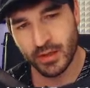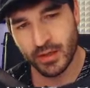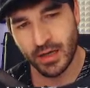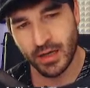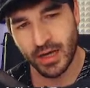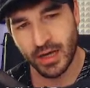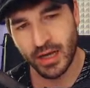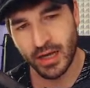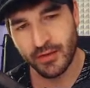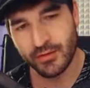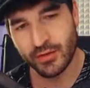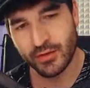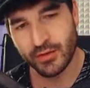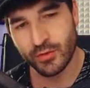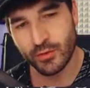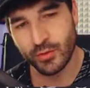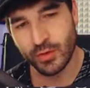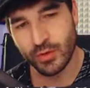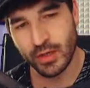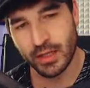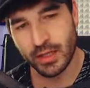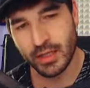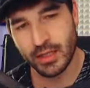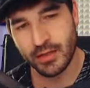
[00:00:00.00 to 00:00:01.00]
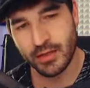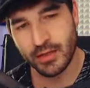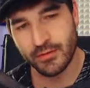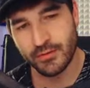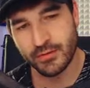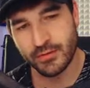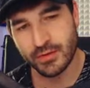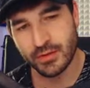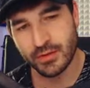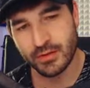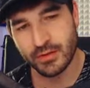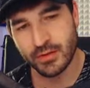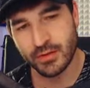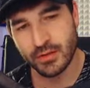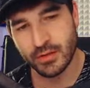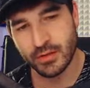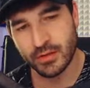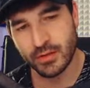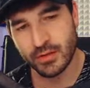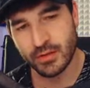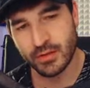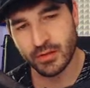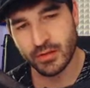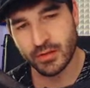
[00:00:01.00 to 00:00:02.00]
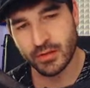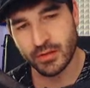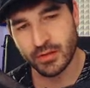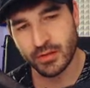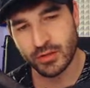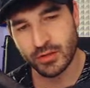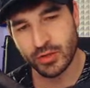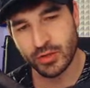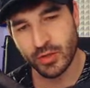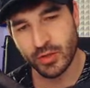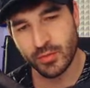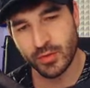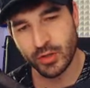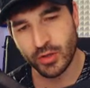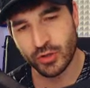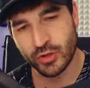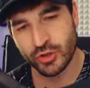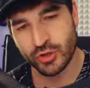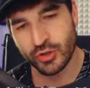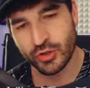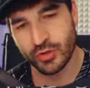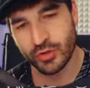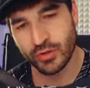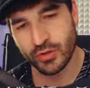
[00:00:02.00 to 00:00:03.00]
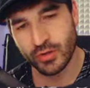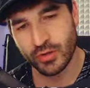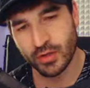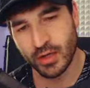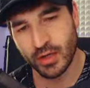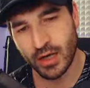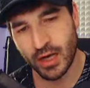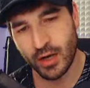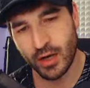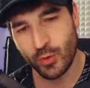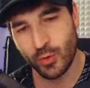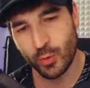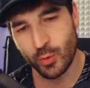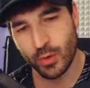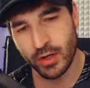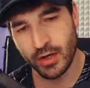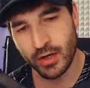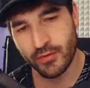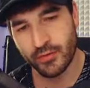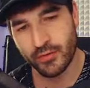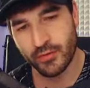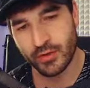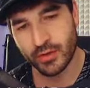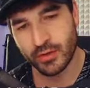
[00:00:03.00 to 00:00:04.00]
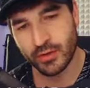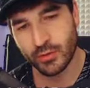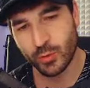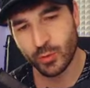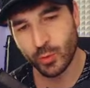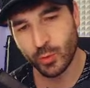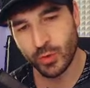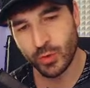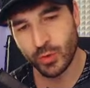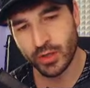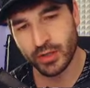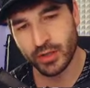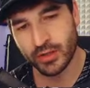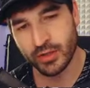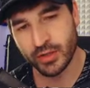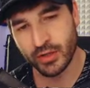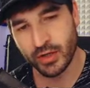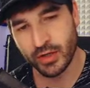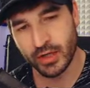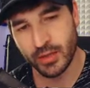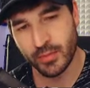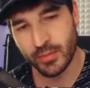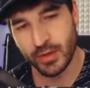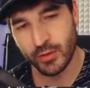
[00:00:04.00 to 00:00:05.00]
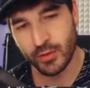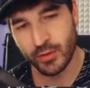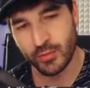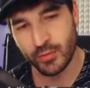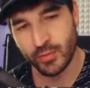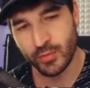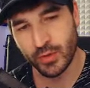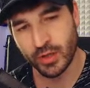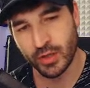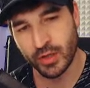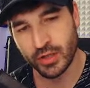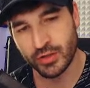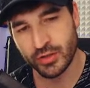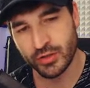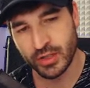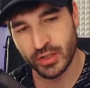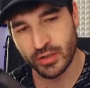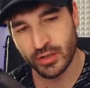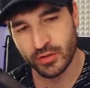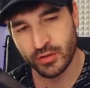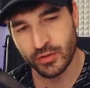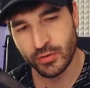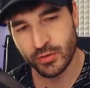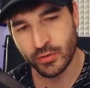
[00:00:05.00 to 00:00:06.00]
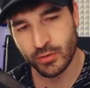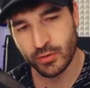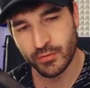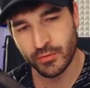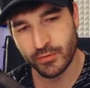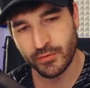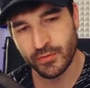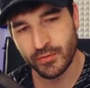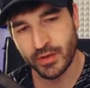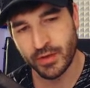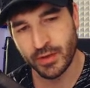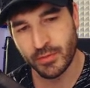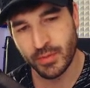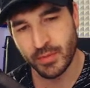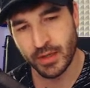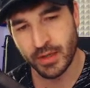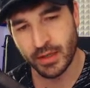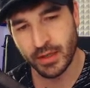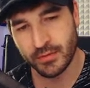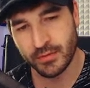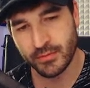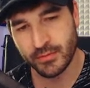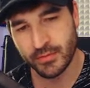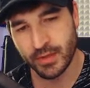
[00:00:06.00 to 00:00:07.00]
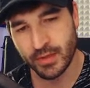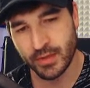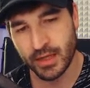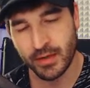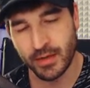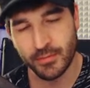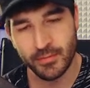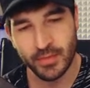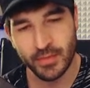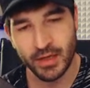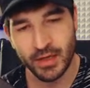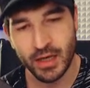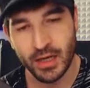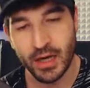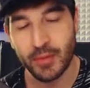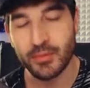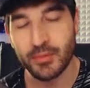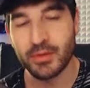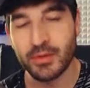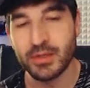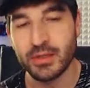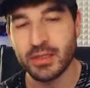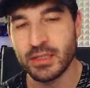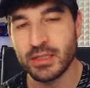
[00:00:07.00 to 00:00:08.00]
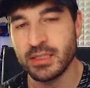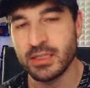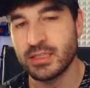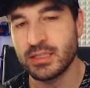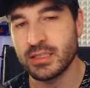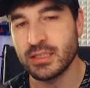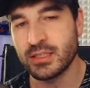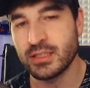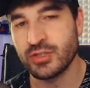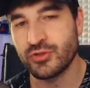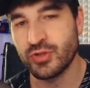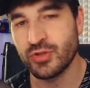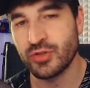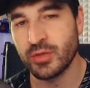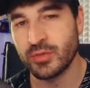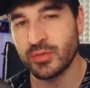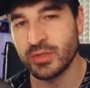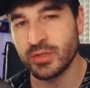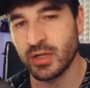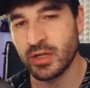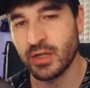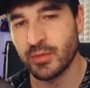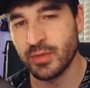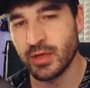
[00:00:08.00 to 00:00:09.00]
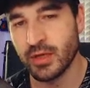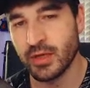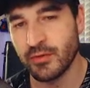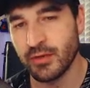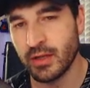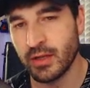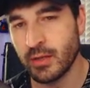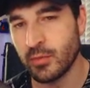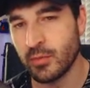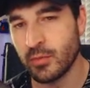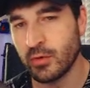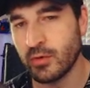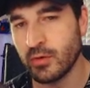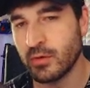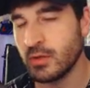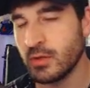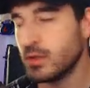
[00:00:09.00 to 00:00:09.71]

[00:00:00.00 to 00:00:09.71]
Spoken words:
I have to leave, so I'm not sure how whatever we're talking about monitoring or feedback. Yeah, this stream is gonna be available